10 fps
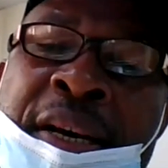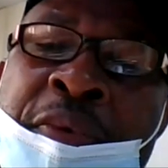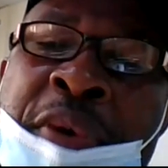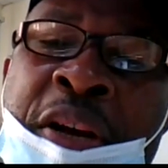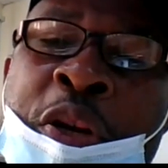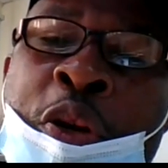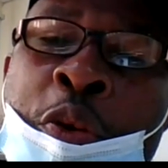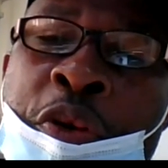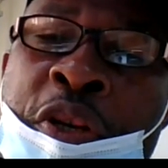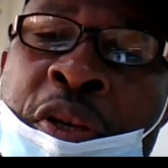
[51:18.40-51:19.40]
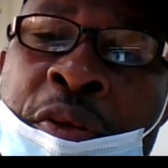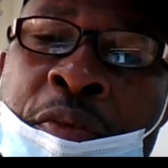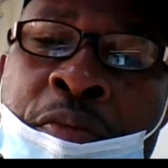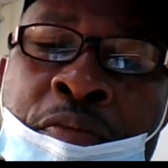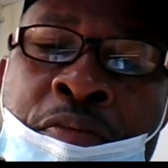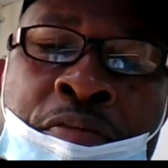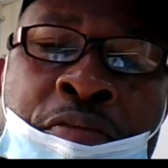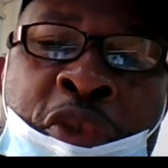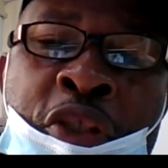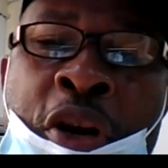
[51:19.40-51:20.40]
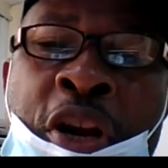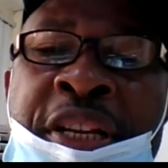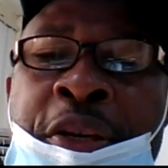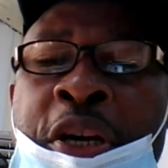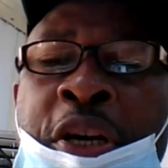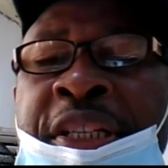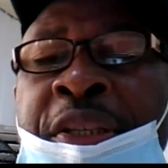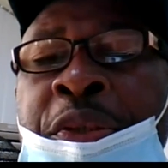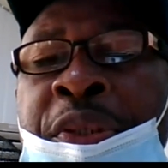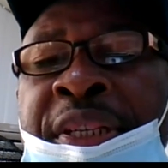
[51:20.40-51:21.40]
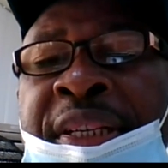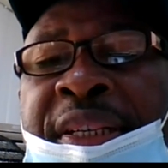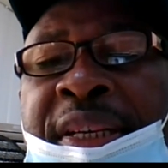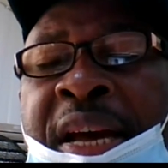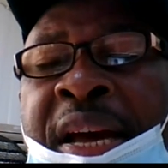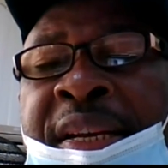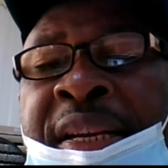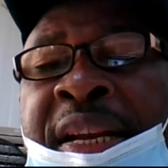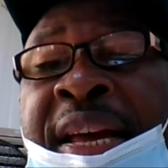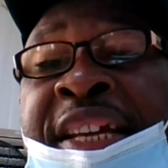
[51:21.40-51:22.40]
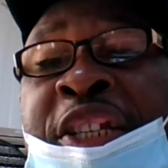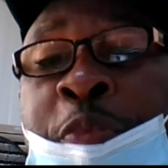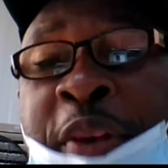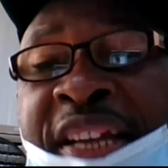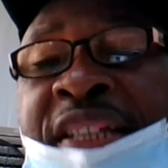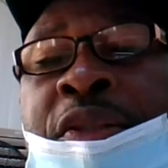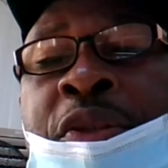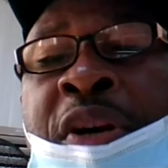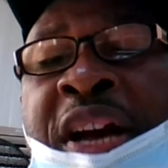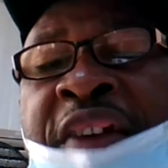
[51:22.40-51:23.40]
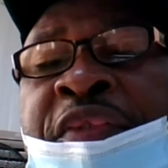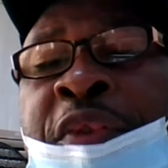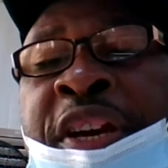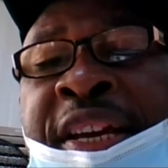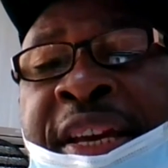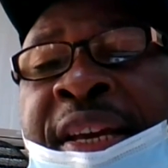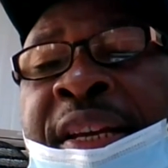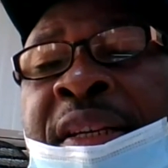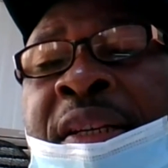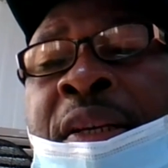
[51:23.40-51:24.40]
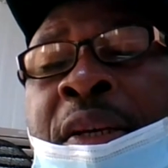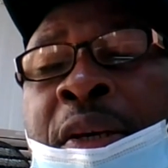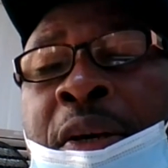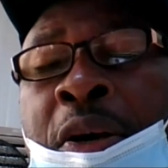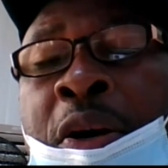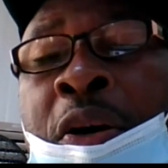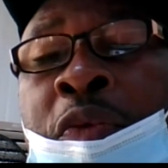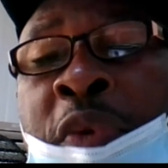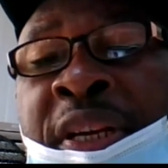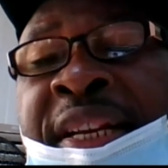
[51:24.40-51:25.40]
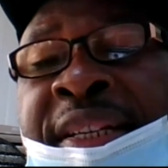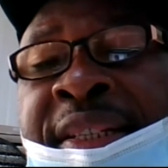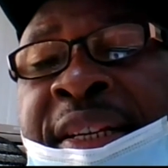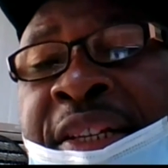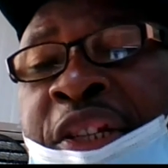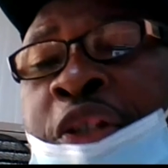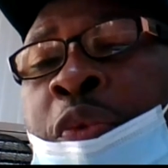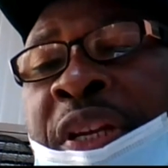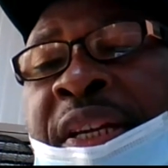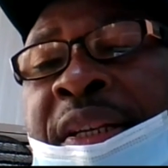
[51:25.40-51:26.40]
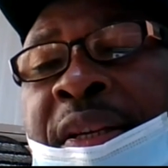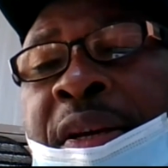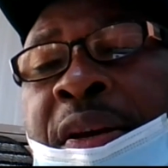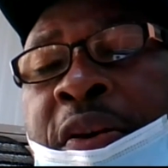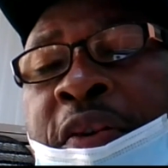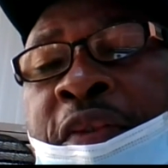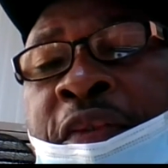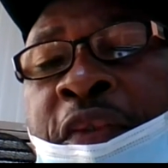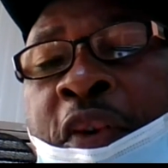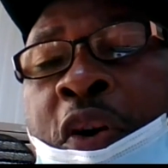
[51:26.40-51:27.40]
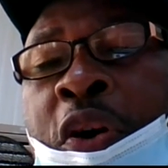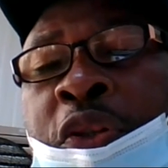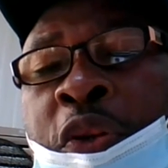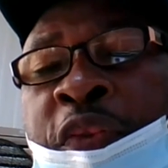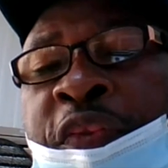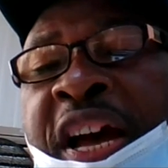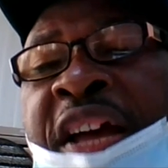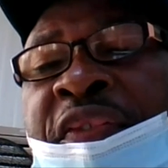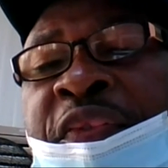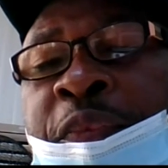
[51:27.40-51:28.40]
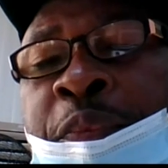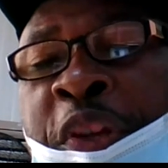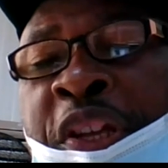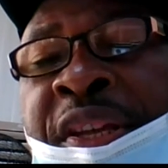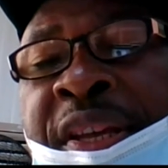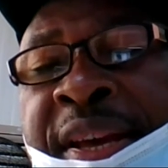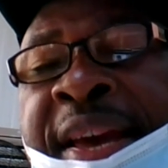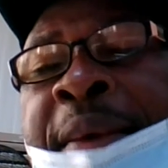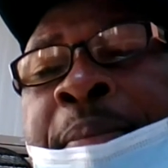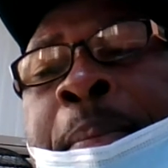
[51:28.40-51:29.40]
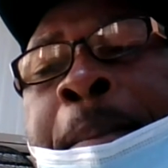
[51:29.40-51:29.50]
we are going to draw the curtain today, and then I expect to have you again on Wednesday this week, 4 to 5 p.m.